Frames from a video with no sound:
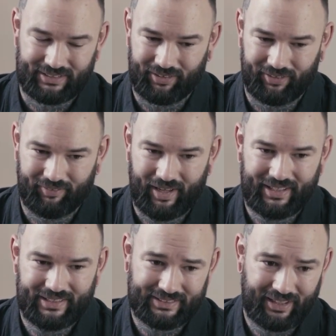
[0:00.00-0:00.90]
So I
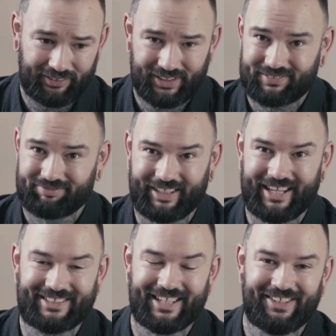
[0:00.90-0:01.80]
guess I'll just
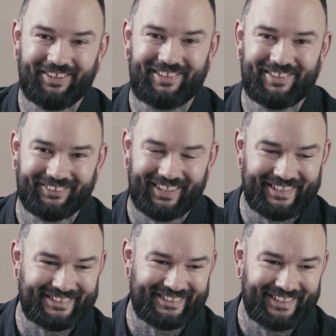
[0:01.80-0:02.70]
continue to do
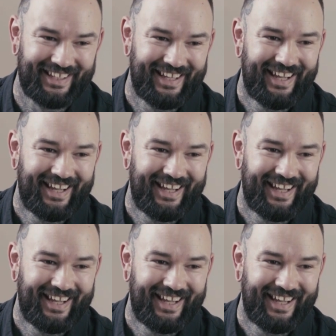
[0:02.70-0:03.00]
this, and